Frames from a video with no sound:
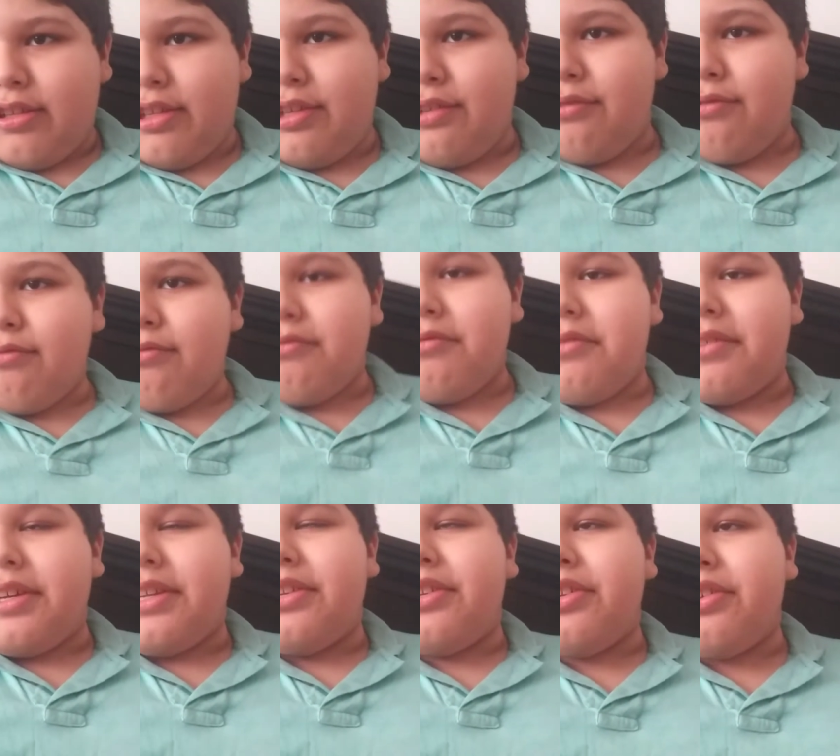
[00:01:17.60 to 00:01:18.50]
you
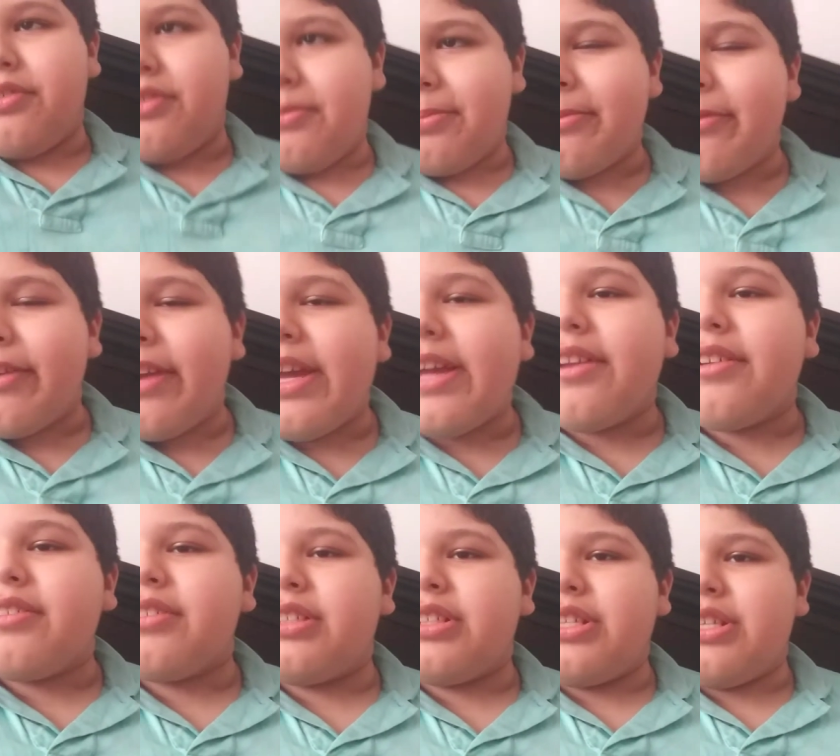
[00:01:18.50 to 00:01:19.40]
in YouTube
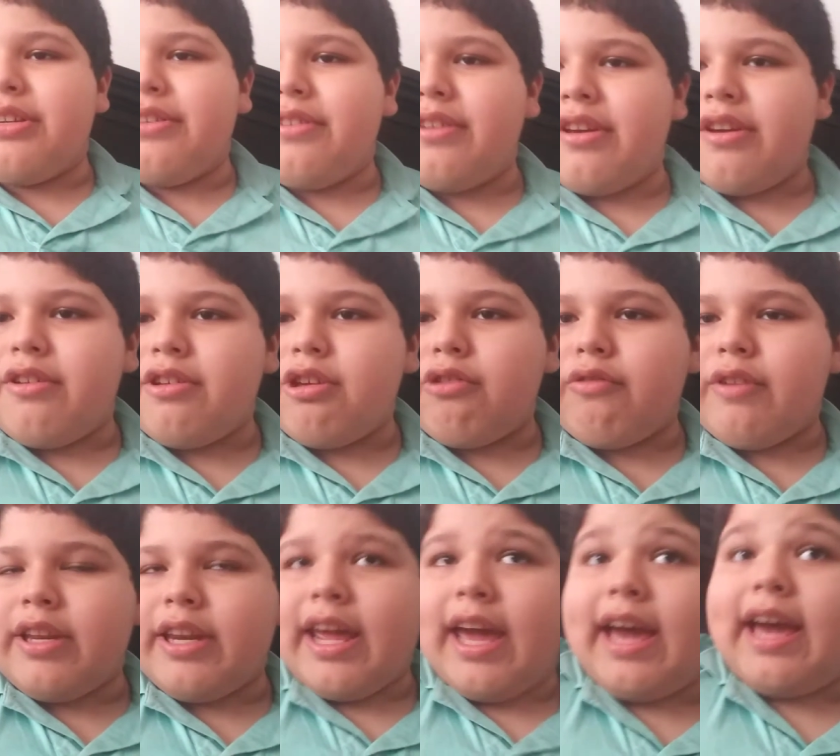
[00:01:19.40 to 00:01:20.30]
Creator Studio you
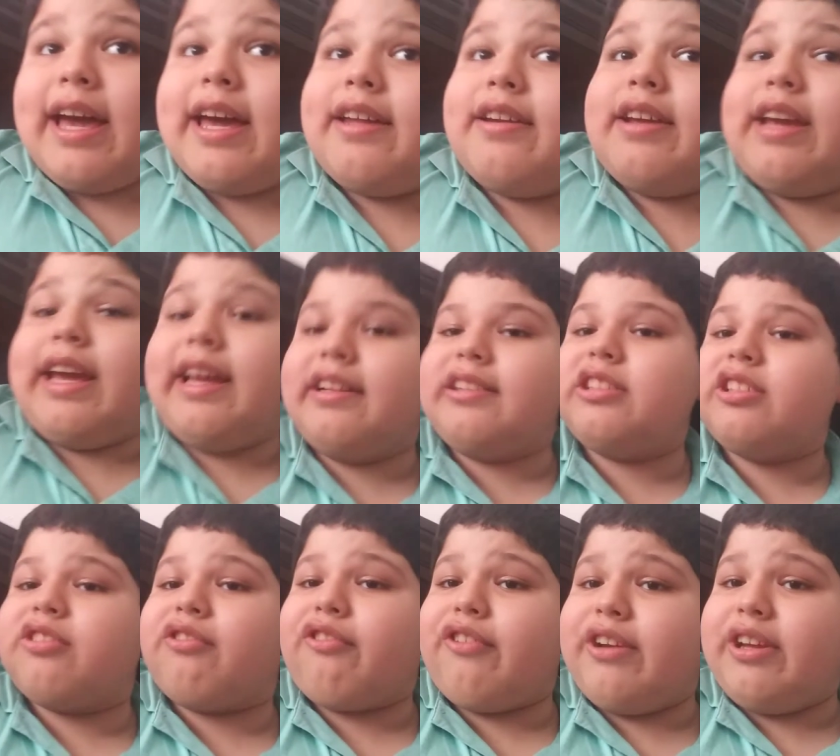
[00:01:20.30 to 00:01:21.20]
can add end
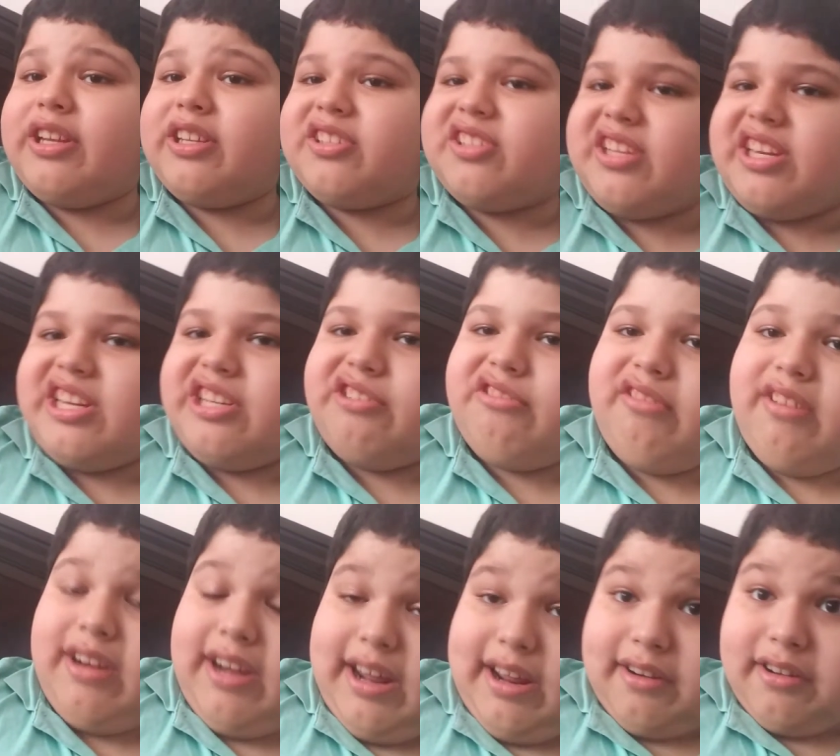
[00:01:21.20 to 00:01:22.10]
screens and you
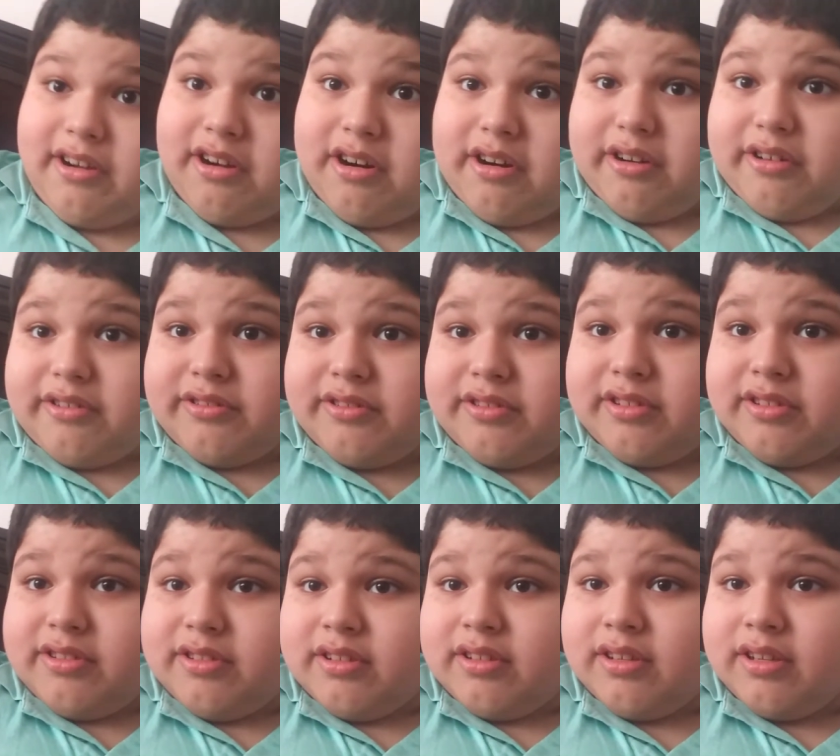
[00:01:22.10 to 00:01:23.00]
can add
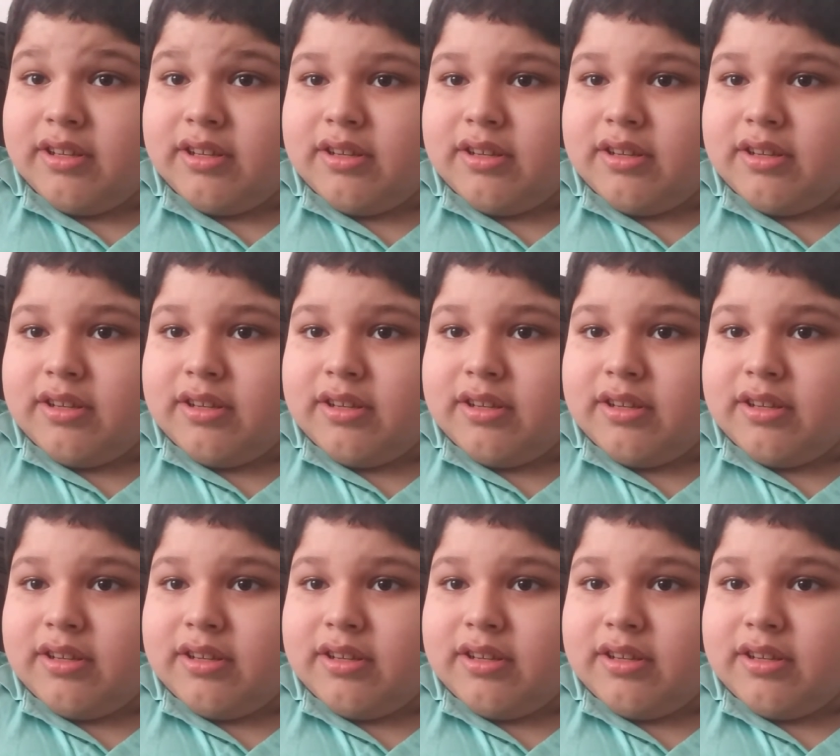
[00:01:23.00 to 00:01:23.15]
cards.